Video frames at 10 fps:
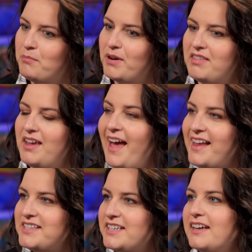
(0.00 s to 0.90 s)
But the
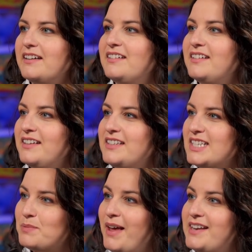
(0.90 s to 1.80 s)
ending, to
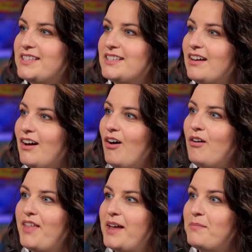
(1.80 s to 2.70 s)
spend
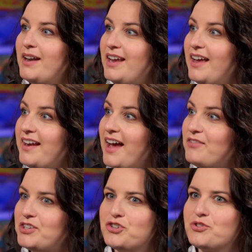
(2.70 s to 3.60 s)
all that money and
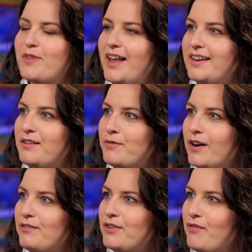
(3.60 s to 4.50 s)
have it shredded in
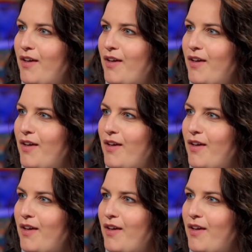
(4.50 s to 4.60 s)
front of your